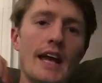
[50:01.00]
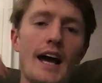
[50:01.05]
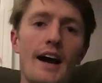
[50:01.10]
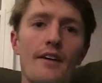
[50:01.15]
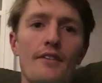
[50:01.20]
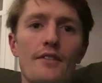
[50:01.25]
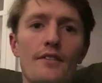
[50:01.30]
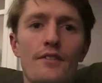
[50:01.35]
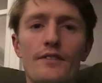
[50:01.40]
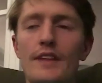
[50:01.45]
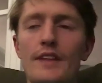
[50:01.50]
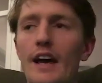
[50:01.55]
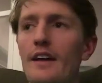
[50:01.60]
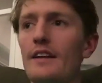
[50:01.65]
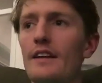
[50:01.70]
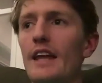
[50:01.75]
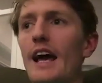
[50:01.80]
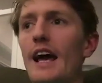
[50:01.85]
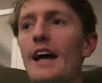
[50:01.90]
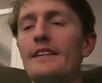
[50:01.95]
Oh yeah.
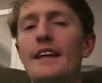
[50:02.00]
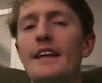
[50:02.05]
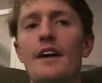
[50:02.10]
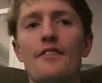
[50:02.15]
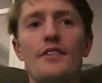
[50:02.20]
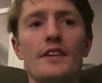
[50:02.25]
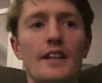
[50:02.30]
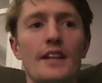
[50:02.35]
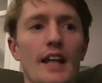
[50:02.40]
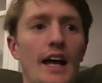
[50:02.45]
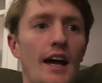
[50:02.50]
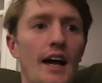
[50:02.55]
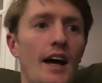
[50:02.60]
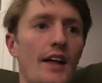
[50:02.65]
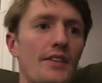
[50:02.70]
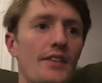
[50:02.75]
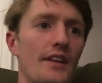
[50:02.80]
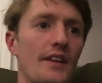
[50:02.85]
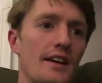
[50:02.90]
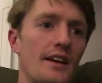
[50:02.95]
Yeah, definitely.
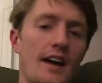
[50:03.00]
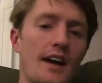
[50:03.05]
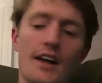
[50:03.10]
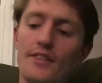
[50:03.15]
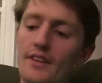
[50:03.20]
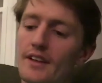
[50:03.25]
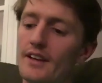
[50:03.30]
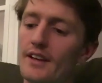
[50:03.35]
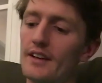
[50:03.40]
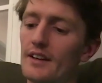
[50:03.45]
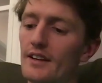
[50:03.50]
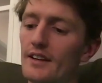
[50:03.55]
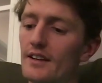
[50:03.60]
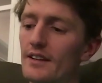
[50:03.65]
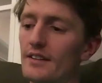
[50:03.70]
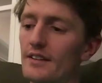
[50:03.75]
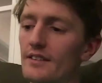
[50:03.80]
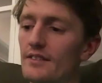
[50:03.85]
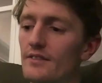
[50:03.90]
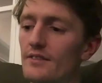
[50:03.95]
On the,
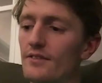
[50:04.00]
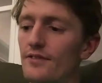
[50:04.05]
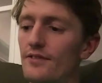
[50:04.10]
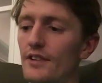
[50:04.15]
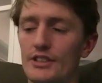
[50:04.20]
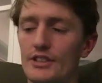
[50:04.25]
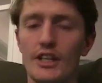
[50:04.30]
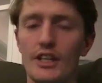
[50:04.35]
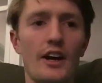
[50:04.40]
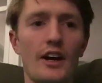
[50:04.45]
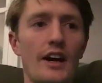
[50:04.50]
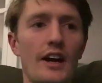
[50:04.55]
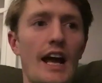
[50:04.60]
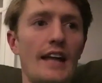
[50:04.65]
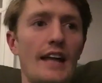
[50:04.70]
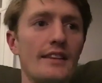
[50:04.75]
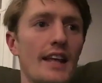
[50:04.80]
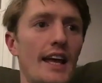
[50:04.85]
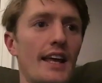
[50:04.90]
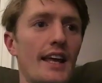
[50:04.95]
for sure.
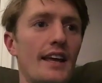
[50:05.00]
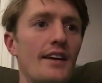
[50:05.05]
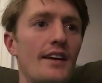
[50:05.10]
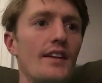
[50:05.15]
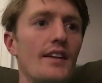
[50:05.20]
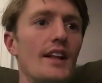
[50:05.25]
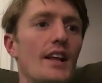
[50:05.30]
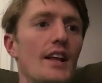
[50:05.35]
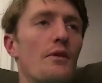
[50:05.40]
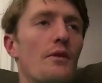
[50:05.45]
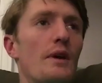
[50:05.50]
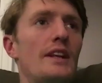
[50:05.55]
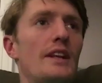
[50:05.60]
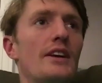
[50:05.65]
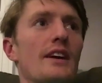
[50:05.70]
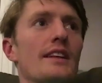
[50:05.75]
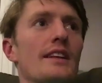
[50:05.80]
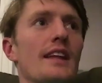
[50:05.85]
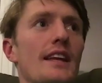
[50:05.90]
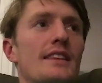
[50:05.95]
And like when
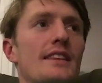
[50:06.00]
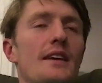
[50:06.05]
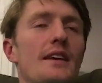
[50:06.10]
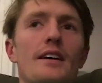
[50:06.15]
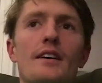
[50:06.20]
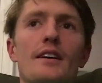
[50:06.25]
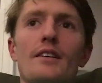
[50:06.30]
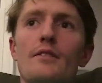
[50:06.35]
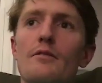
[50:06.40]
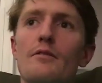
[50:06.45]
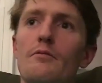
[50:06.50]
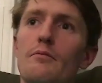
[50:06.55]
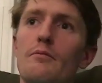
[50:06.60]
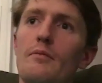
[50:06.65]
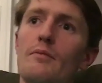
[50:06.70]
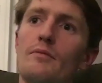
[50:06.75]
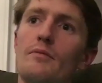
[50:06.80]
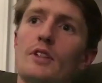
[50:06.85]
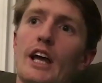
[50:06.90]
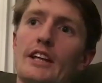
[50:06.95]
you're in
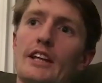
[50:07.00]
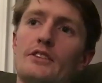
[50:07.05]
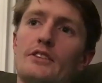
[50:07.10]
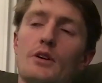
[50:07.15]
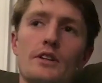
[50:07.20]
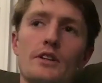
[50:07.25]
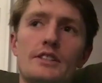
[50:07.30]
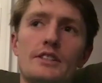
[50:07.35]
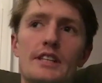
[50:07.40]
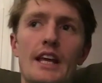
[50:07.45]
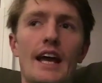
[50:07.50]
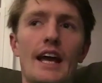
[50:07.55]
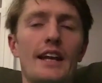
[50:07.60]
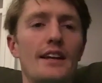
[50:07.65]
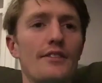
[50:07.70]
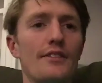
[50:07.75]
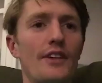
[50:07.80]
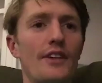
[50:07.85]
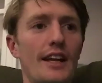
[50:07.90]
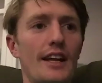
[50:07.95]
like towards the
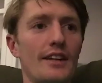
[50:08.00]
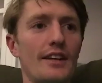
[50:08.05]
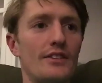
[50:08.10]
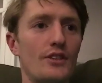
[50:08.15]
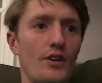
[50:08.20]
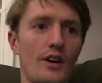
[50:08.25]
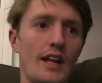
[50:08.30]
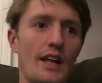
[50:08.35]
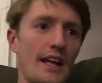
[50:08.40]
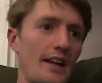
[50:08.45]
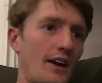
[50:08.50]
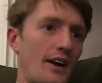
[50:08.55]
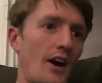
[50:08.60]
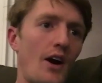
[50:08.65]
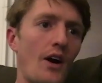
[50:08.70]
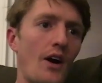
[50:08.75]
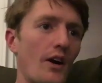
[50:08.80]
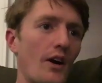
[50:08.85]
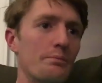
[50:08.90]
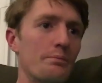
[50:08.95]
end of like a
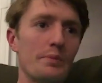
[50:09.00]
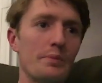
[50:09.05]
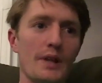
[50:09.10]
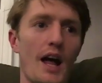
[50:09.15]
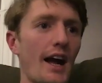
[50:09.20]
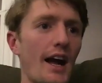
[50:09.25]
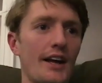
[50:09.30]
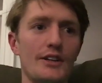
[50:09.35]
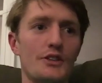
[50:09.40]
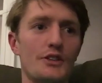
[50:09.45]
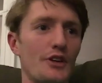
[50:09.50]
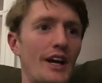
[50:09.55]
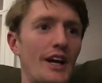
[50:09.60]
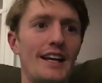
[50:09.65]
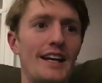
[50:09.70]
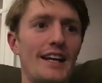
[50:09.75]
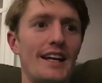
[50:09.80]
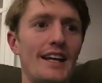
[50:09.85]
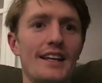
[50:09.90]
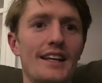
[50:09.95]
hard block of
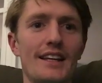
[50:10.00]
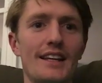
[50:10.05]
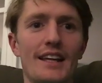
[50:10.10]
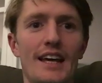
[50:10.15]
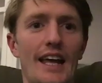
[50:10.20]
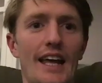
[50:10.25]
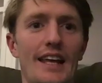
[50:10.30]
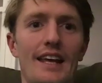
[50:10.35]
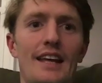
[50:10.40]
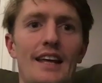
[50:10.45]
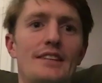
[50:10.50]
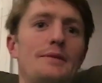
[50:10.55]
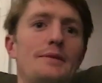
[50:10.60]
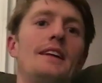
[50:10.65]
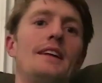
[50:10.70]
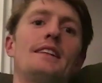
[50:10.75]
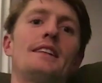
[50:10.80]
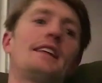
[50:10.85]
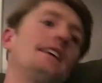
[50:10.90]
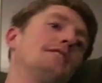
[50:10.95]
training, like
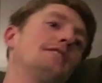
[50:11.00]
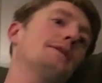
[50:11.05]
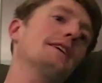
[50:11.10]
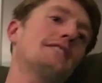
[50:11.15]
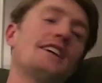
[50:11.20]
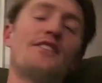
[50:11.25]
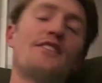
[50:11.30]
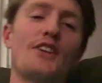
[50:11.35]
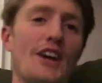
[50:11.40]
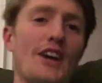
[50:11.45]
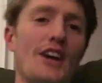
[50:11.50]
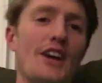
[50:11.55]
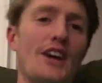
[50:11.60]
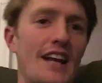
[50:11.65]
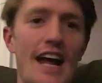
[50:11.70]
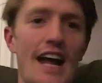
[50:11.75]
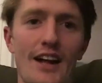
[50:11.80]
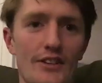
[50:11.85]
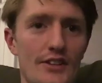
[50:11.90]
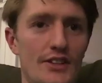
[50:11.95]
especially if you're at
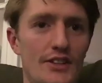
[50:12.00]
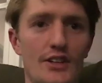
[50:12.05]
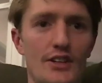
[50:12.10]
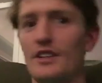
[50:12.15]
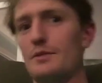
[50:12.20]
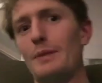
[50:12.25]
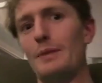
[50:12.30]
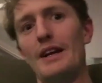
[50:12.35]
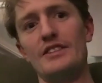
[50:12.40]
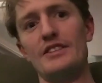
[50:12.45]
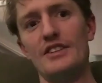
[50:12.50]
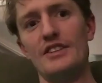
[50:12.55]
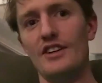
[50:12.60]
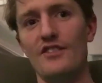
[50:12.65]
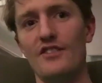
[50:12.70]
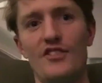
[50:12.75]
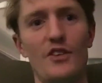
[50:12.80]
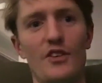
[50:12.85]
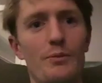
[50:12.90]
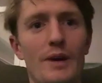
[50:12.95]
altitude,
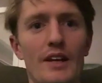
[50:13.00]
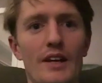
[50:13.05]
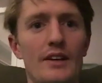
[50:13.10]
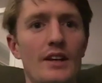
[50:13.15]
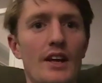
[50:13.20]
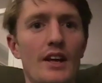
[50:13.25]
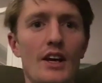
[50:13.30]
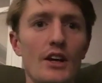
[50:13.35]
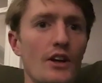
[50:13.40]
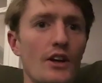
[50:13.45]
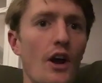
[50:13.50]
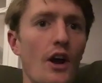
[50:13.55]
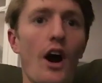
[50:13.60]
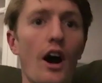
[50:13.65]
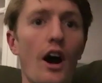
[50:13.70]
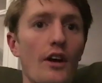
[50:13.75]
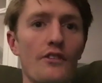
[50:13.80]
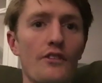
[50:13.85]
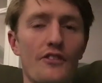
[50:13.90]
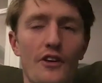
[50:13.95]
especially if you've been
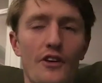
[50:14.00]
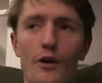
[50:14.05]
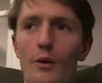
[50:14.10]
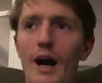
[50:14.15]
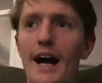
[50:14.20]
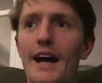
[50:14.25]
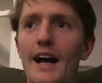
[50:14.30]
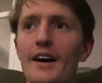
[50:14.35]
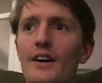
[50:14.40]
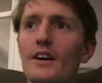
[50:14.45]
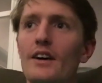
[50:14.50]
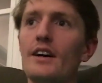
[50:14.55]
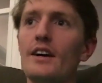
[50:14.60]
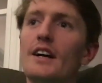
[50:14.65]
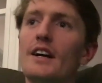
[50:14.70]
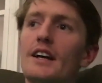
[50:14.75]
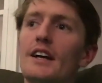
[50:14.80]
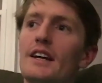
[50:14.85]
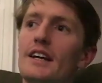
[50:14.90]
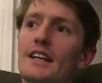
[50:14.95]
gone for a while,
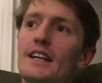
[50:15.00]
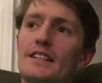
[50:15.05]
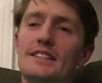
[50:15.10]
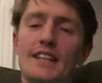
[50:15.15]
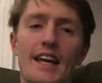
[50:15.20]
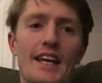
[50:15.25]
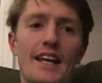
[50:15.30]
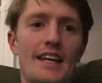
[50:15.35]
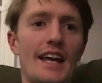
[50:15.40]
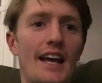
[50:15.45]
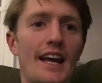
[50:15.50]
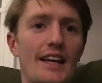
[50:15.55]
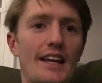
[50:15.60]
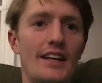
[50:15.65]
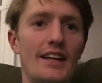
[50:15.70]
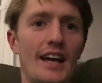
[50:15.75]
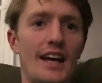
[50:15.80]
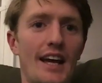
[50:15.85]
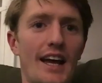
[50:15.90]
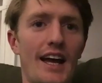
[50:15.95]
it's like, yeah,
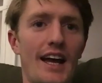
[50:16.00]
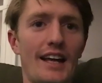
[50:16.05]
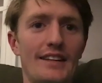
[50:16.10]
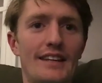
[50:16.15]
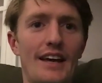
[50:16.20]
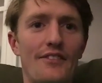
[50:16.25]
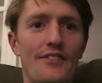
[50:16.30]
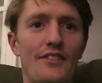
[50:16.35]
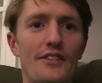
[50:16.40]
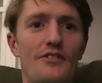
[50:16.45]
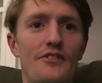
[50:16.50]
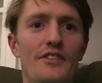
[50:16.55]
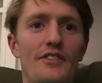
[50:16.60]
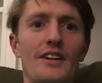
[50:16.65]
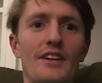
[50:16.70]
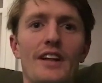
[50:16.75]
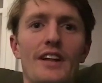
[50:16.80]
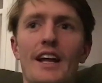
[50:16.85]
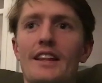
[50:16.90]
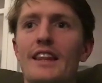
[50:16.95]
I definitely
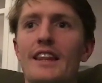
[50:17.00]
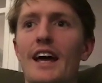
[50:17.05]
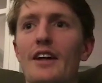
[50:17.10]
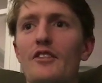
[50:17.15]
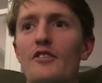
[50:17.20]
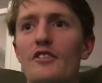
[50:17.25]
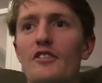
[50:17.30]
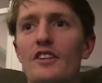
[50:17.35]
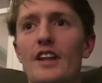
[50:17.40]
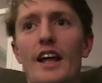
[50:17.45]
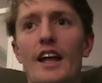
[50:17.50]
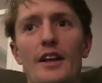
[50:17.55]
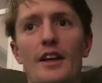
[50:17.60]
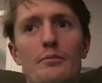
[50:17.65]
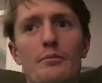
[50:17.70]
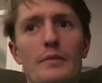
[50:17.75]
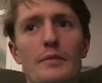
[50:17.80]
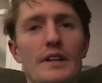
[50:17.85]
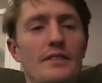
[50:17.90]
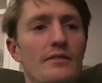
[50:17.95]
feel like that, like
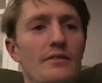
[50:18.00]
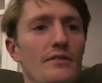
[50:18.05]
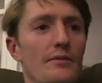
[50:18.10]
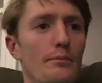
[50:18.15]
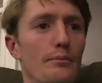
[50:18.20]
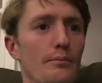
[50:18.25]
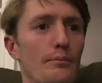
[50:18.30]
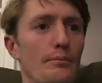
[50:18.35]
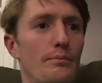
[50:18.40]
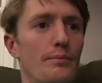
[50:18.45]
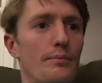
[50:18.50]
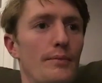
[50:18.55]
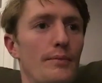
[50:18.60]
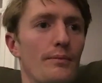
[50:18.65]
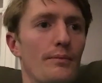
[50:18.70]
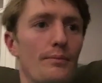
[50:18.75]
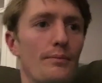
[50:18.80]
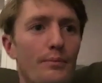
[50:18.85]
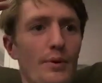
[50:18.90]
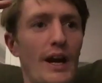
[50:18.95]

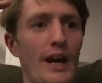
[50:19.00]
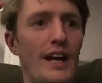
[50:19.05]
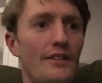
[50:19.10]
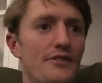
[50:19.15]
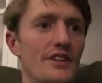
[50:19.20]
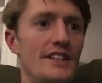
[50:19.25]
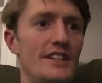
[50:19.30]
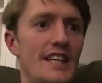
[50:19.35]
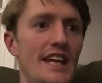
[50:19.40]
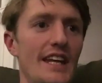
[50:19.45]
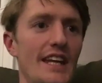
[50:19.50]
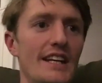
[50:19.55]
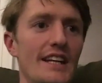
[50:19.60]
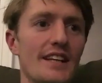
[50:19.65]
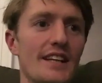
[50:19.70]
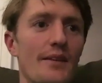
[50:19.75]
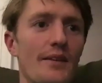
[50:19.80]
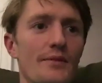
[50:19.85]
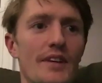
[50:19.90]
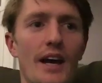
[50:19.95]
brain fatigue
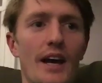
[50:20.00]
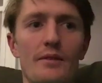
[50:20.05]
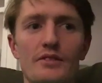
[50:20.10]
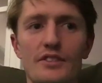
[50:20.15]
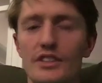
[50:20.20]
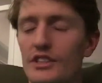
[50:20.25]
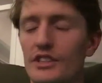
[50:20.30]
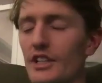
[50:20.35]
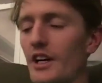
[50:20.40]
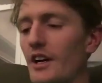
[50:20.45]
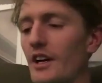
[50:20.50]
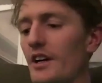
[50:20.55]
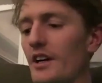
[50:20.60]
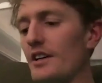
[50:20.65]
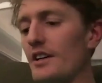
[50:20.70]
sometimes for sure.